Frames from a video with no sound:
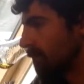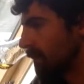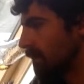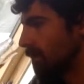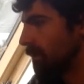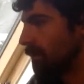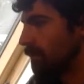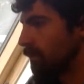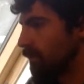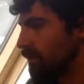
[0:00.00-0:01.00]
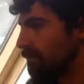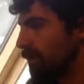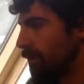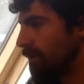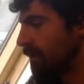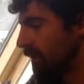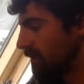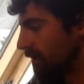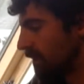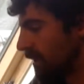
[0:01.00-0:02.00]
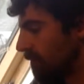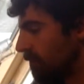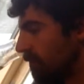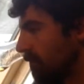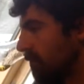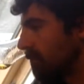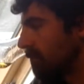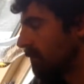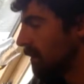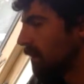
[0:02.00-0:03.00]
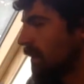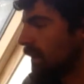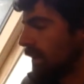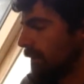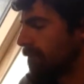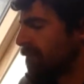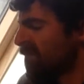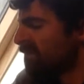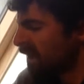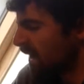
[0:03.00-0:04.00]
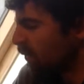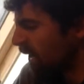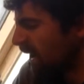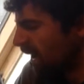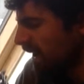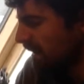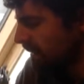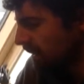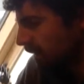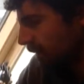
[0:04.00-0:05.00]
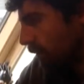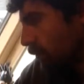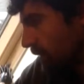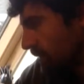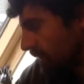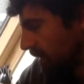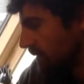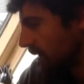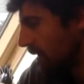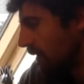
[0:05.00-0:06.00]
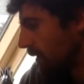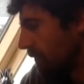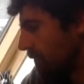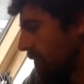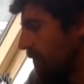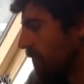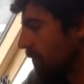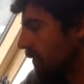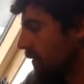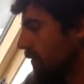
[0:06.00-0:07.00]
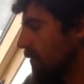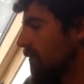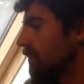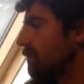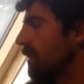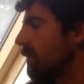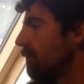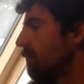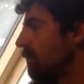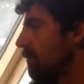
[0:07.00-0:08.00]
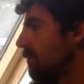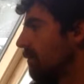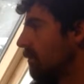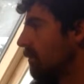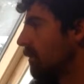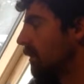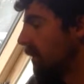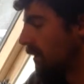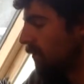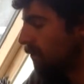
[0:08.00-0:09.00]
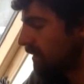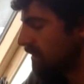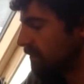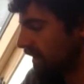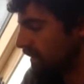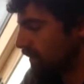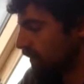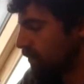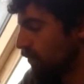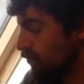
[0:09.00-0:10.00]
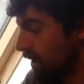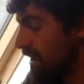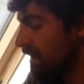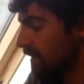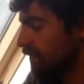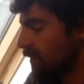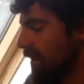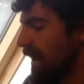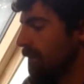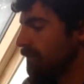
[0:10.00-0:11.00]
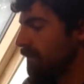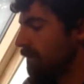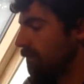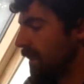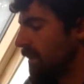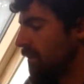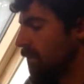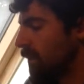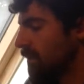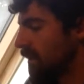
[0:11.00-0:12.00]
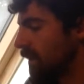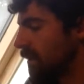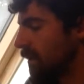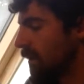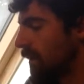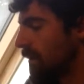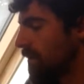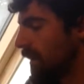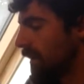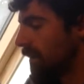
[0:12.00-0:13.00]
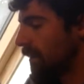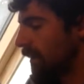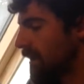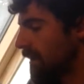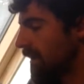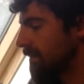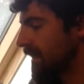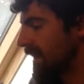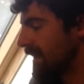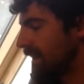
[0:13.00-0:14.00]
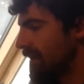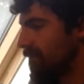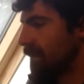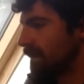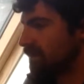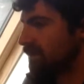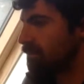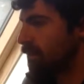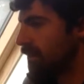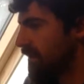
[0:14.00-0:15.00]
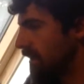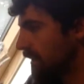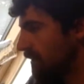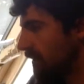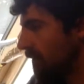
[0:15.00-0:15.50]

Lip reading: There's a bit of sort of spiritiness in there. Yeah, and quite light. I mean, it almost seems like some kind of, it almost seems like it's got some grain in, so perhaps it's a blended whiskey. It's that kind of lightness, that hit of that spiritiness.